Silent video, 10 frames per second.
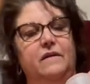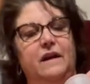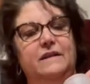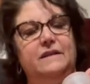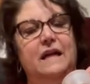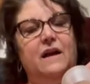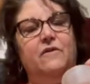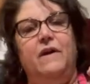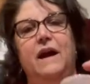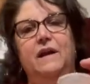It's not
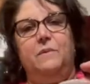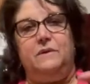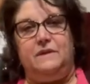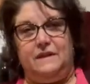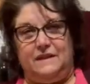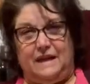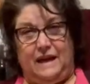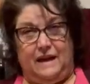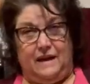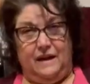granules. It's
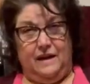like